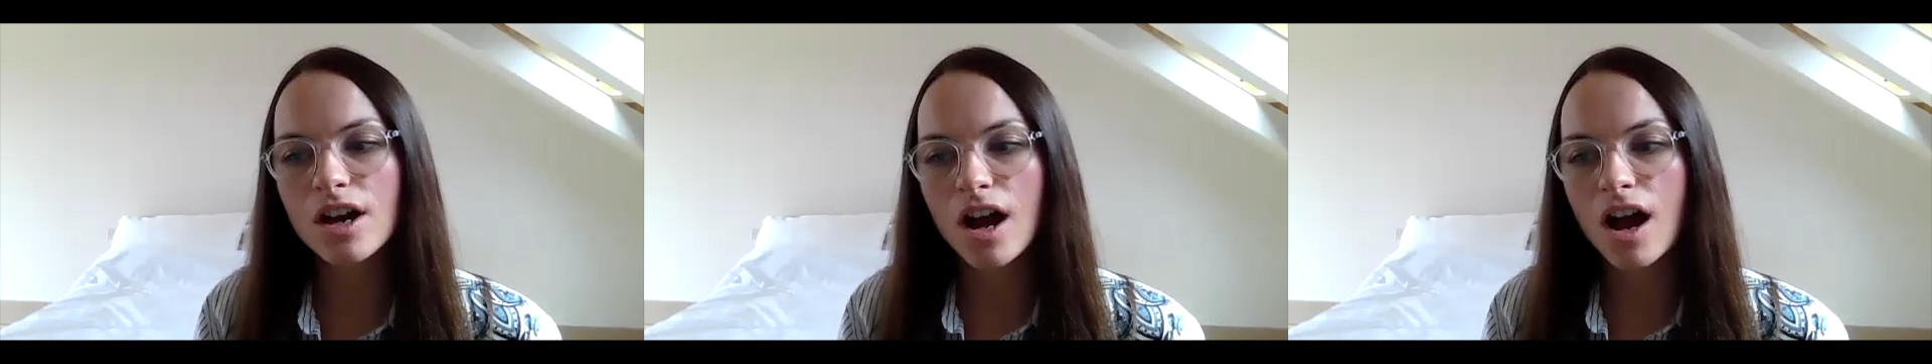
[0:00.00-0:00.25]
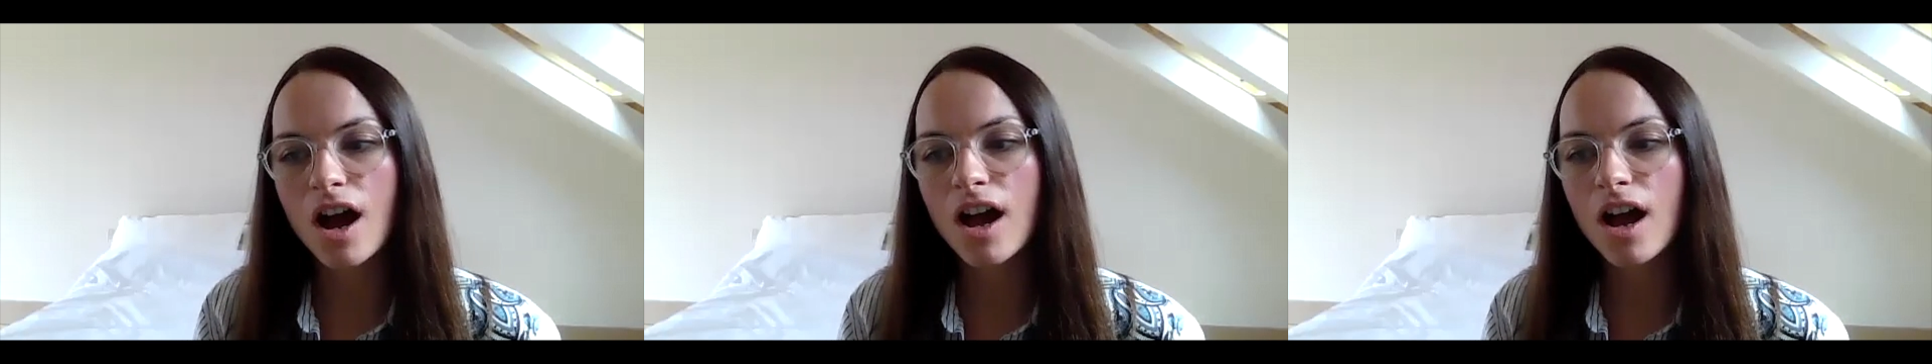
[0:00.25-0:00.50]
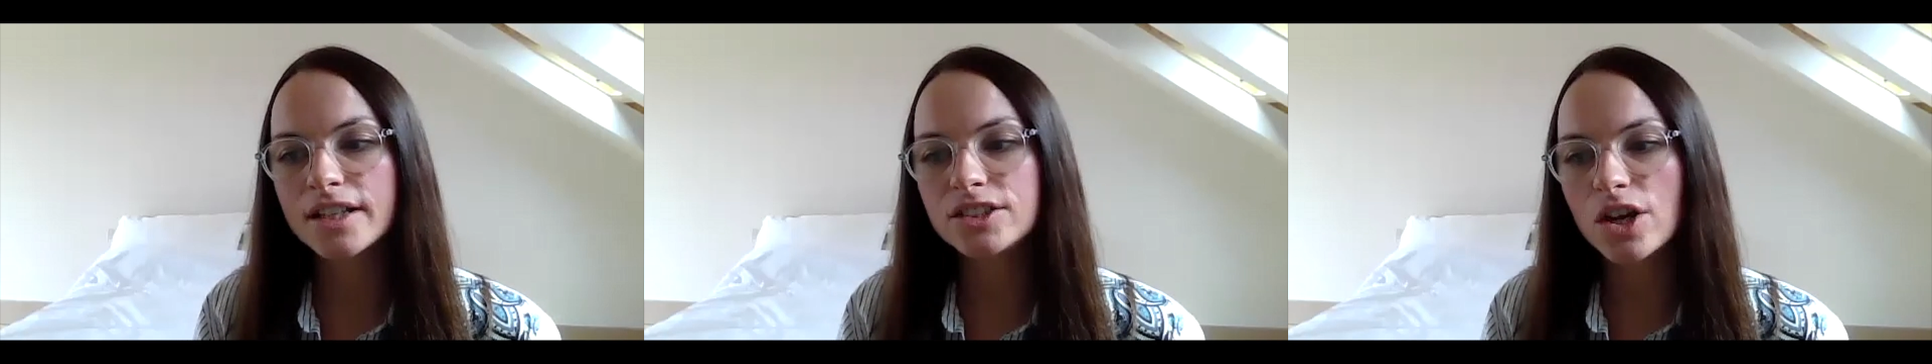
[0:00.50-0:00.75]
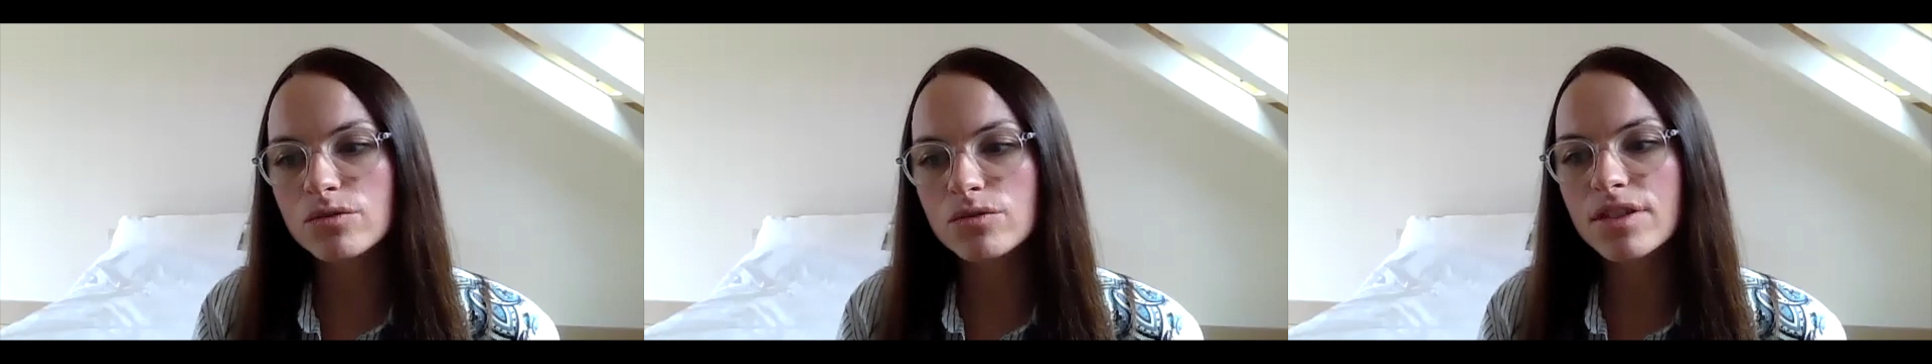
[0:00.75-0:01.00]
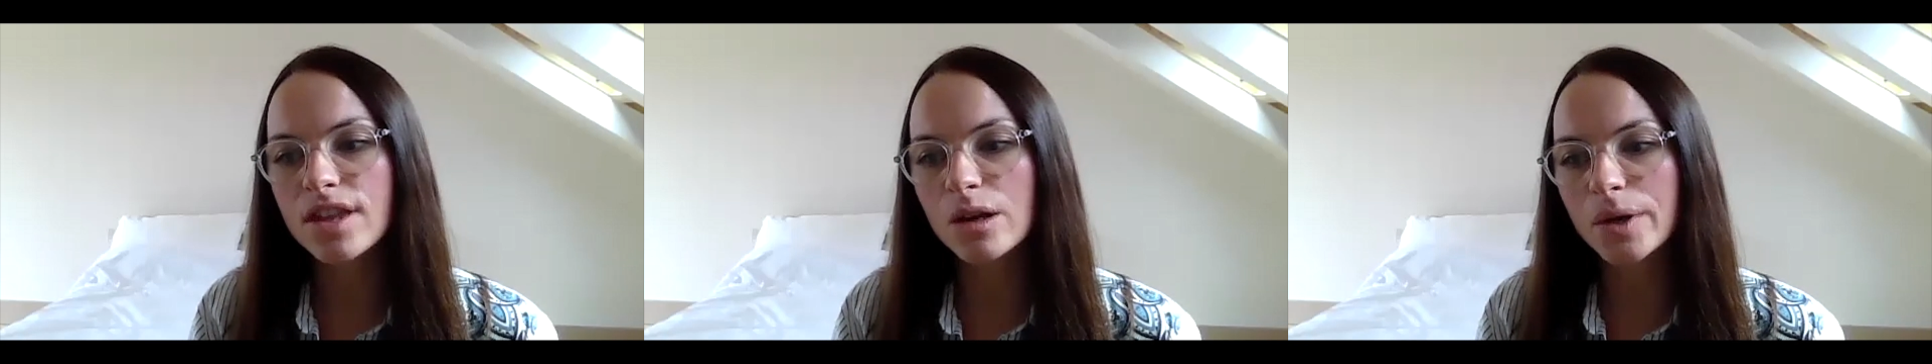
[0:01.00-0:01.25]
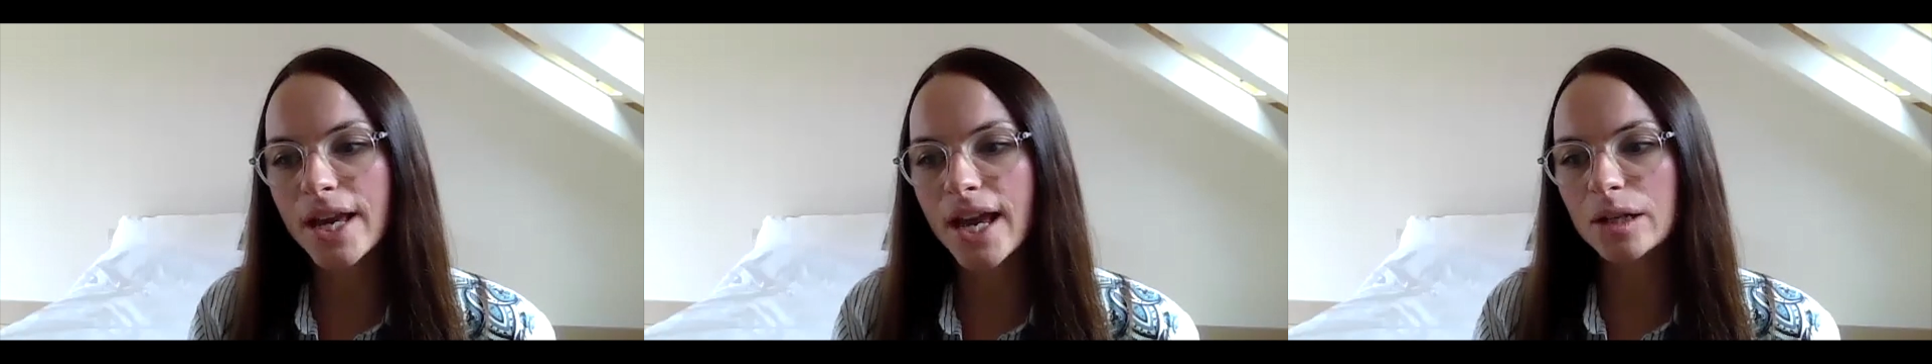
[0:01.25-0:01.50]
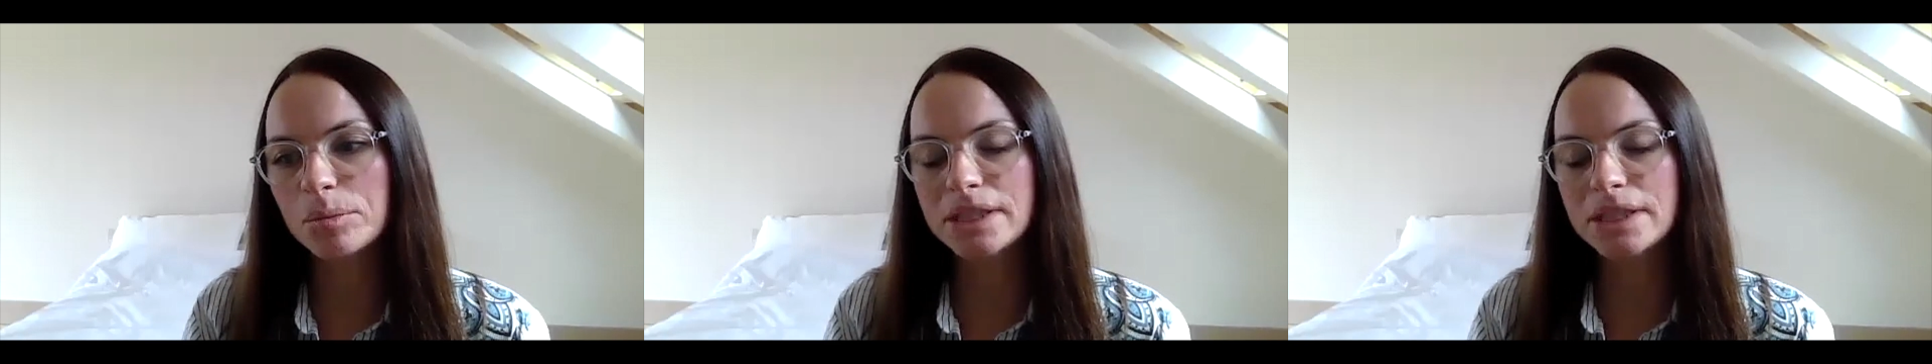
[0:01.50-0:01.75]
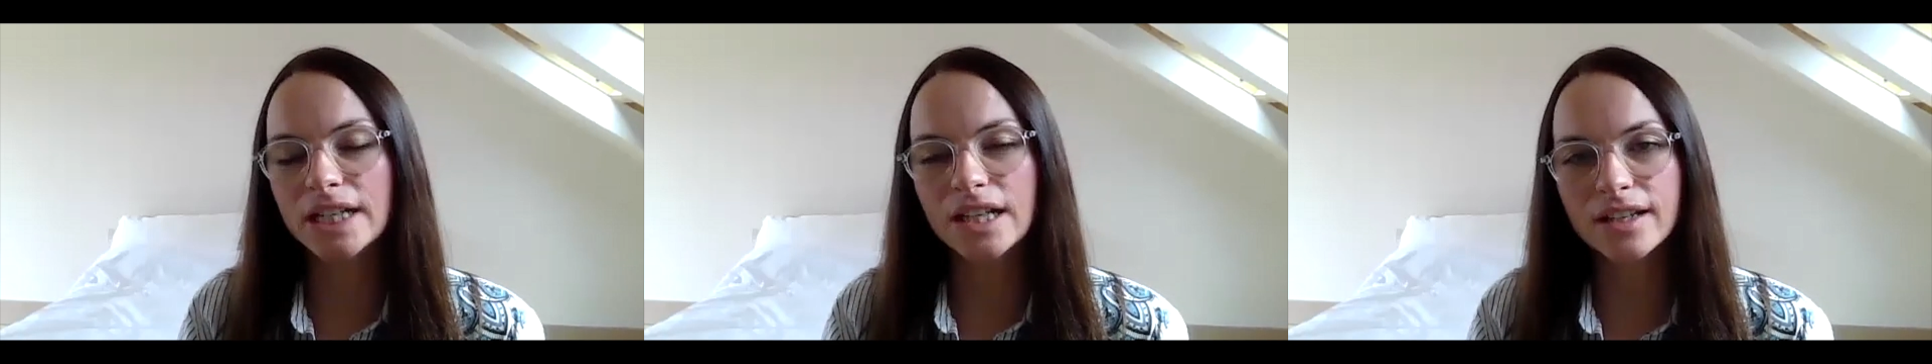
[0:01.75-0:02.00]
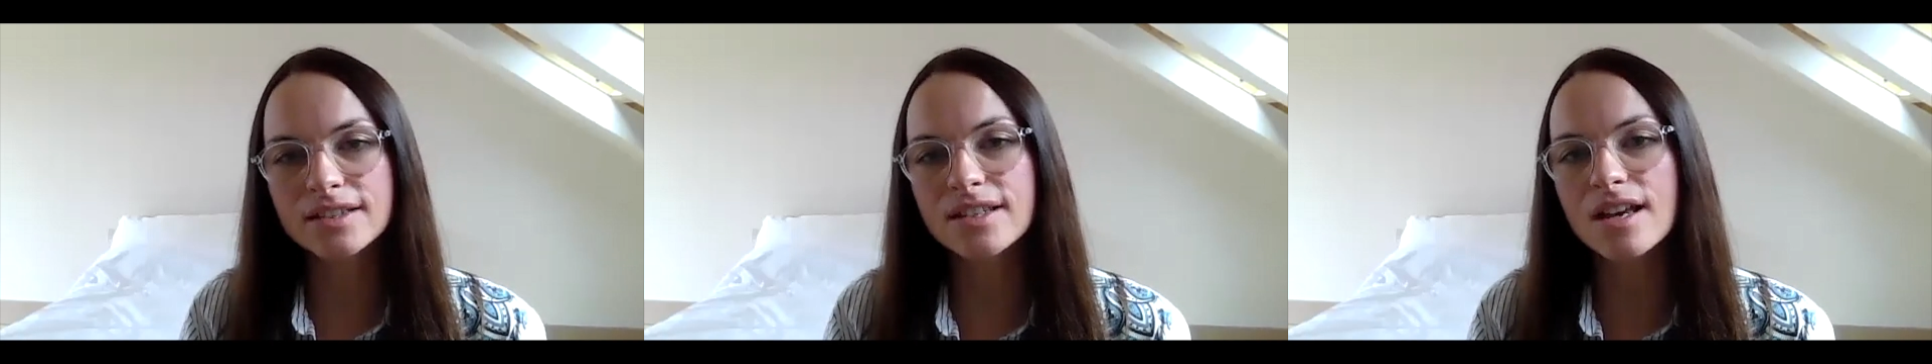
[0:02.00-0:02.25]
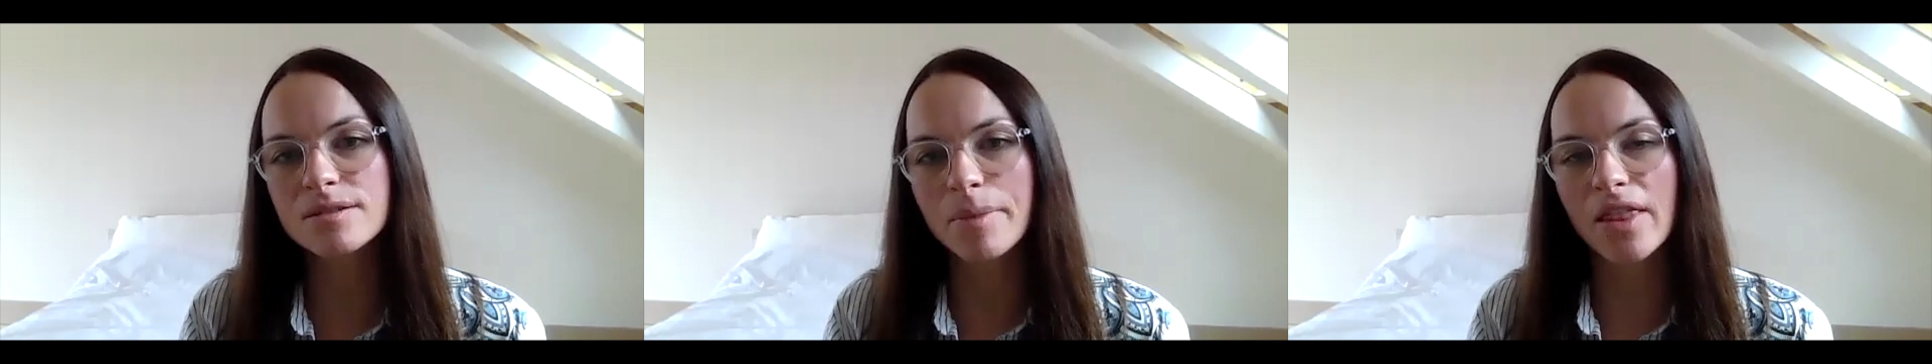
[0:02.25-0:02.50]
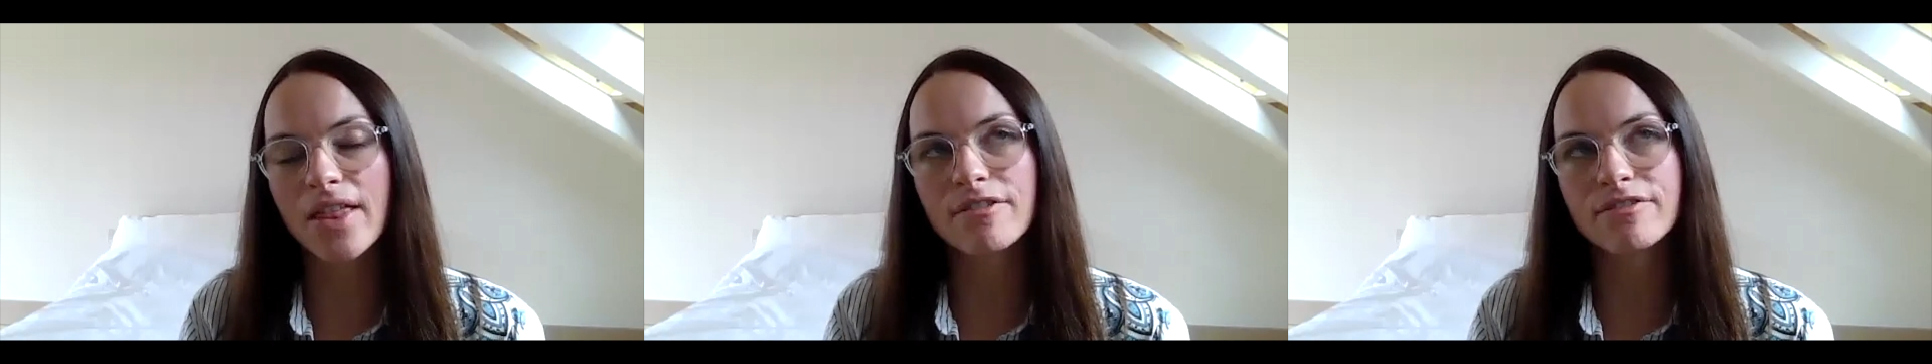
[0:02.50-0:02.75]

I don't think we had a particular concern about that.